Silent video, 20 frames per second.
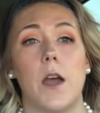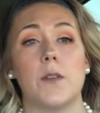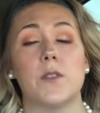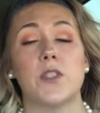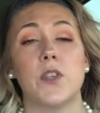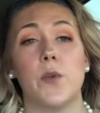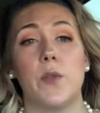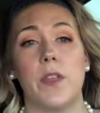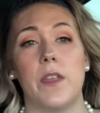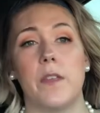
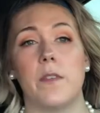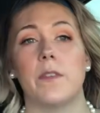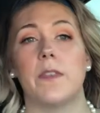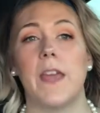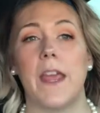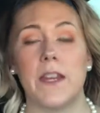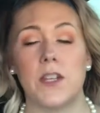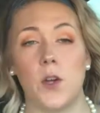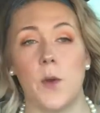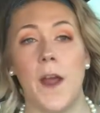so that
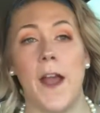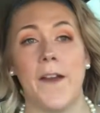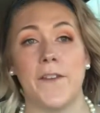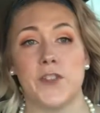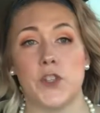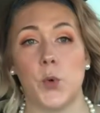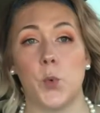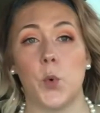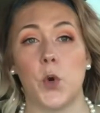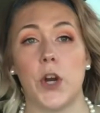they don't have
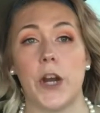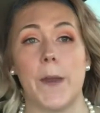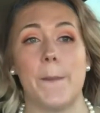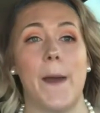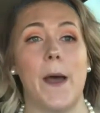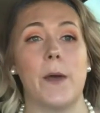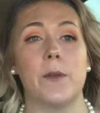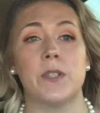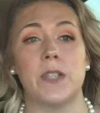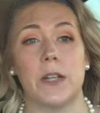to worry
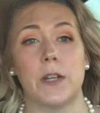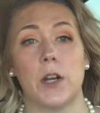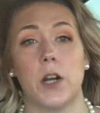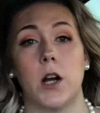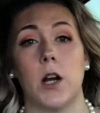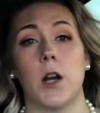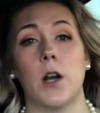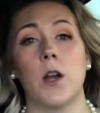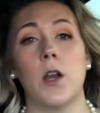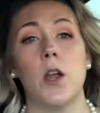about
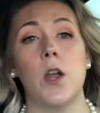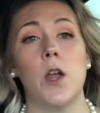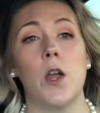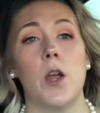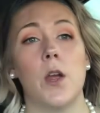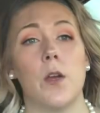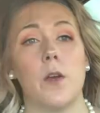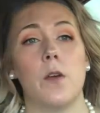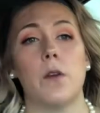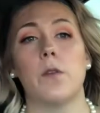dinner
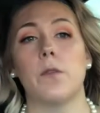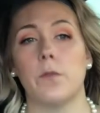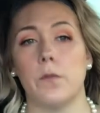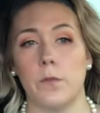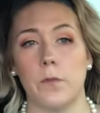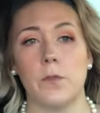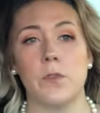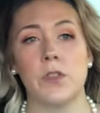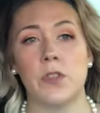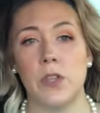
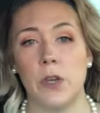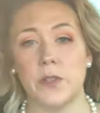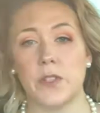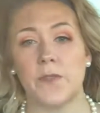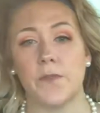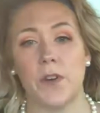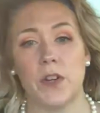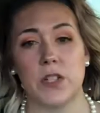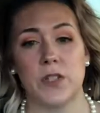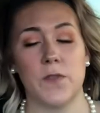those
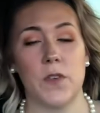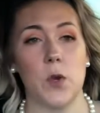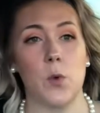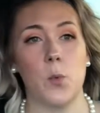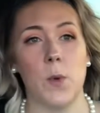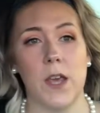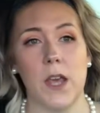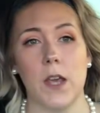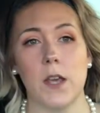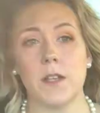first few
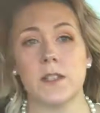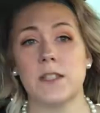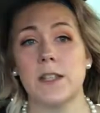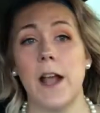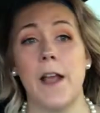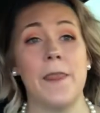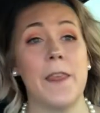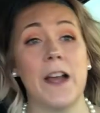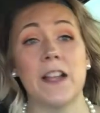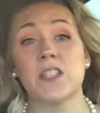weeks,
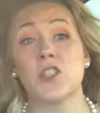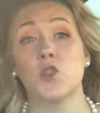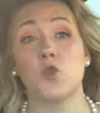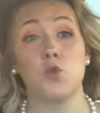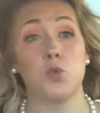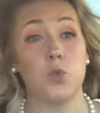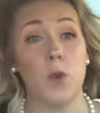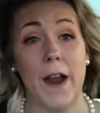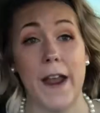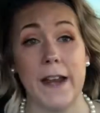and that's
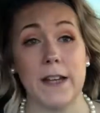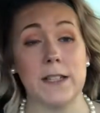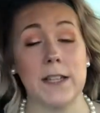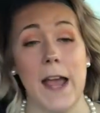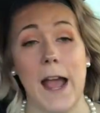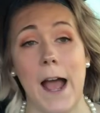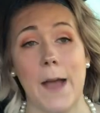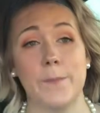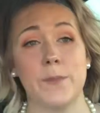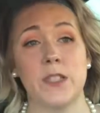great.
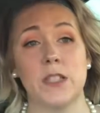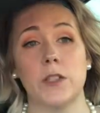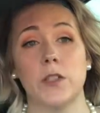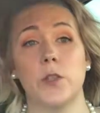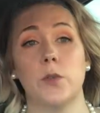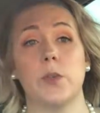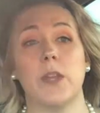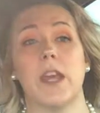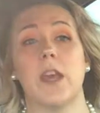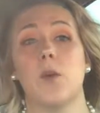
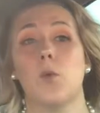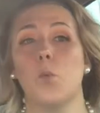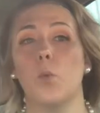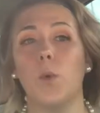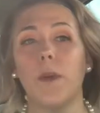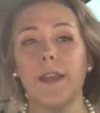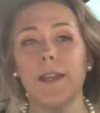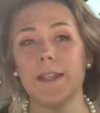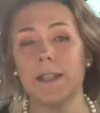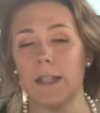Absolutely.
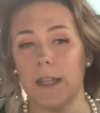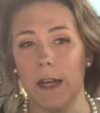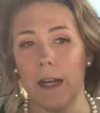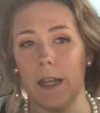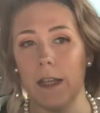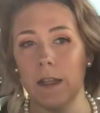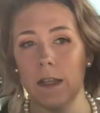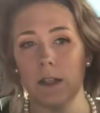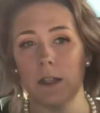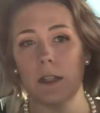We
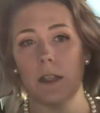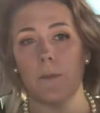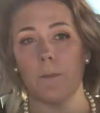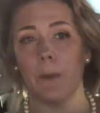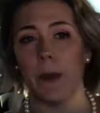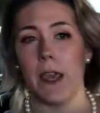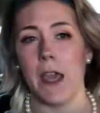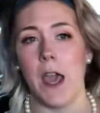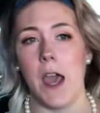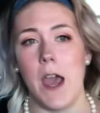didn't,
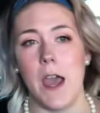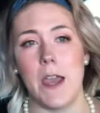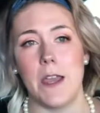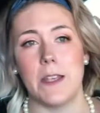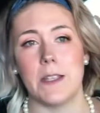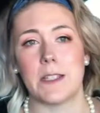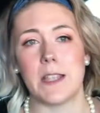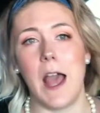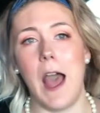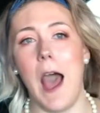
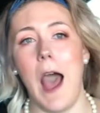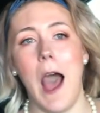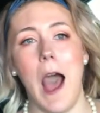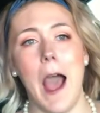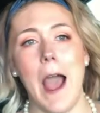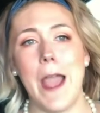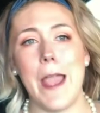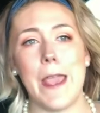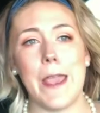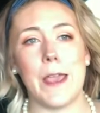because
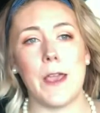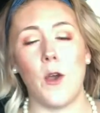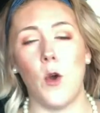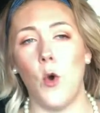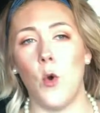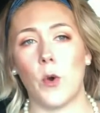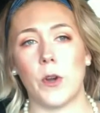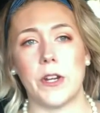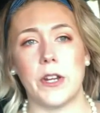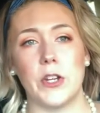I
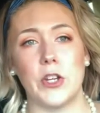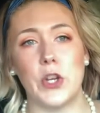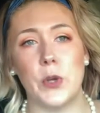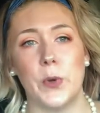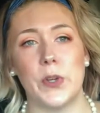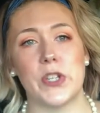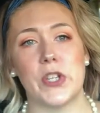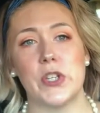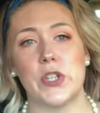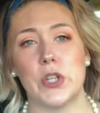already knew
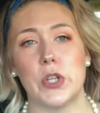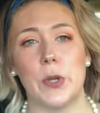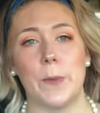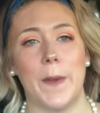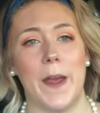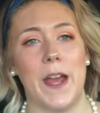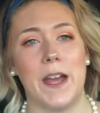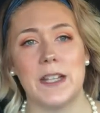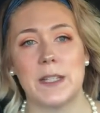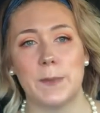what to do. My
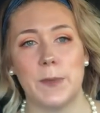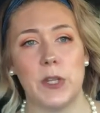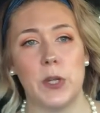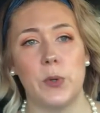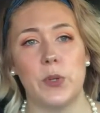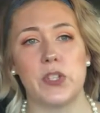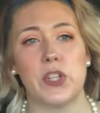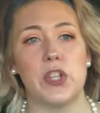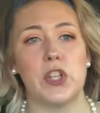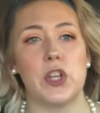husband knew
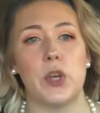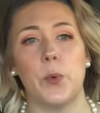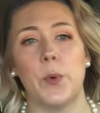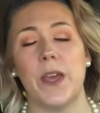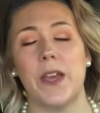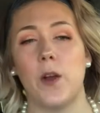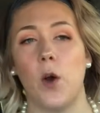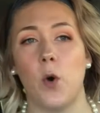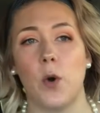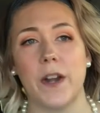what to do.
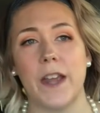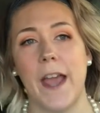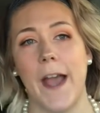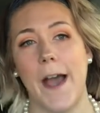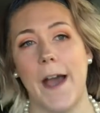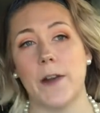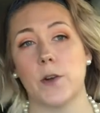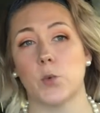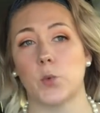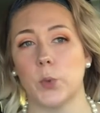We already
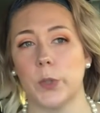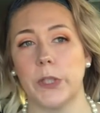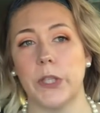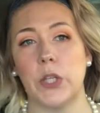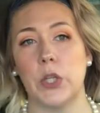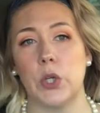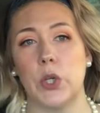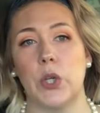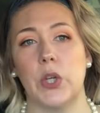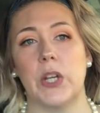had a really
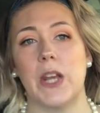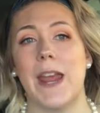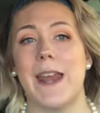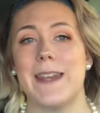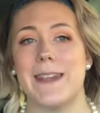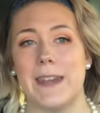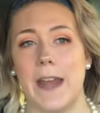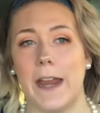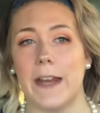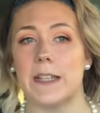good
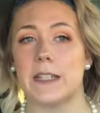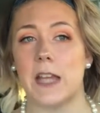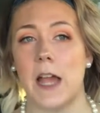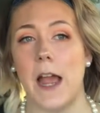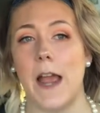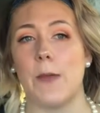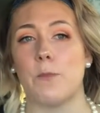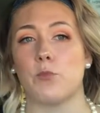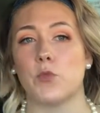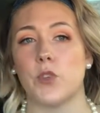
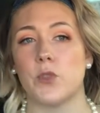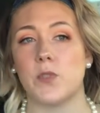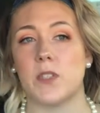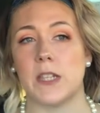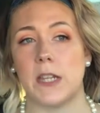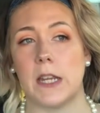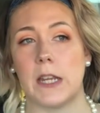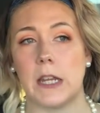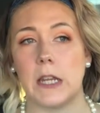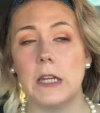nighttime
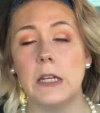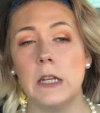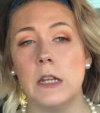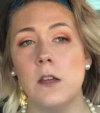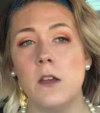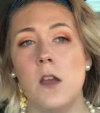routine.